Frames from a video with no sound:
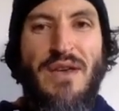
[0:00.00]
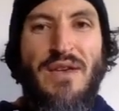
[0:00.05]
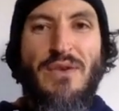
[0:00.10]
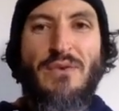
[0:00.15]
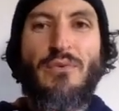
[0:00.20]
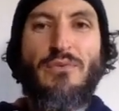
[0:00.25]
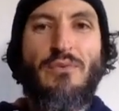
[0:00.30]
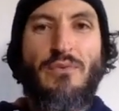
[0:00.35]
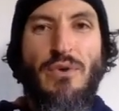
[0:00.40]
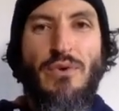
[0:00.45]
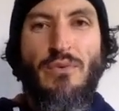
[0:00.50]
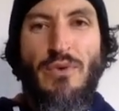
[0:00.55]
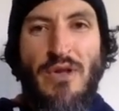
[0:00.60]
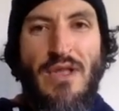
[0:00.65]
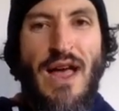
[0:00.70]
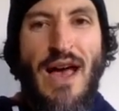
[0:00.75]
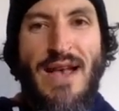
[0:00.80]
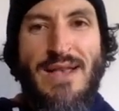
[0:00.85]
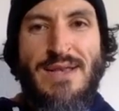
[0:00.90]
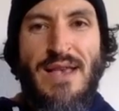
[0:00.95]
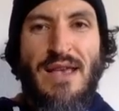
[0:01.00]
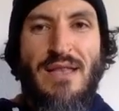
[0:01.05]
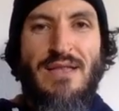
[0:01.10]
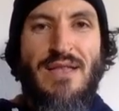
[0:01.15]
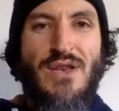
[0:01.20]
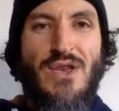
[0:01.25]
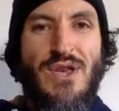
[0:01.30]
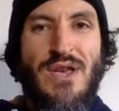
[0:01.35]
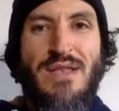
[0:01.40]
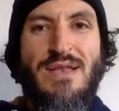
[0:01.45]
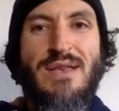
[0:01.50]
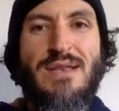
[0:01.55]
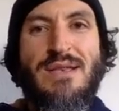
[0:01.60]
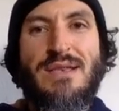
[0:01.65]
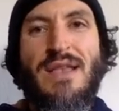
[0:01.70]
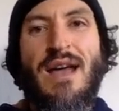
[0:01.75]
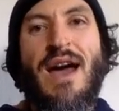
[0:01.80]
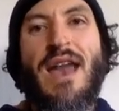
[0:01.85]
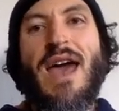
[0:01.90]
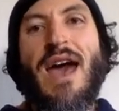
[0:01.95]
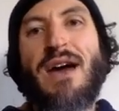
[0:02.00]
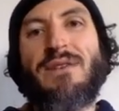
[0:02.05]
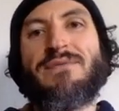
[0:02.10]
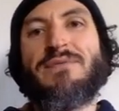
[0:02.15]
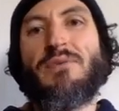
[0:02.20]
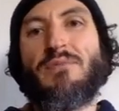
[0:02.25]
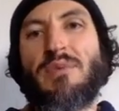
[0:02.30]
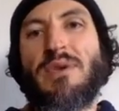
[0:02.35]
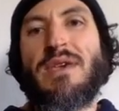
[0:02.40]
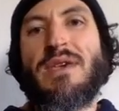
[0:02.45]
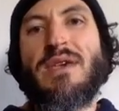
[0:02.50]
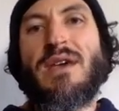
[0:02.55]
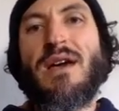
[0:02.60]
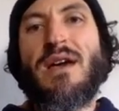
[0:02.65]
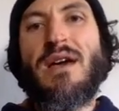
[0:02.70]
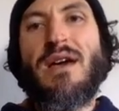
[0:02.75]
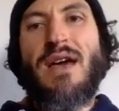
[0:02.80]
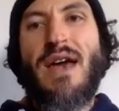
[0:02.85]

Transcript: You realize, like, this shit does not have to be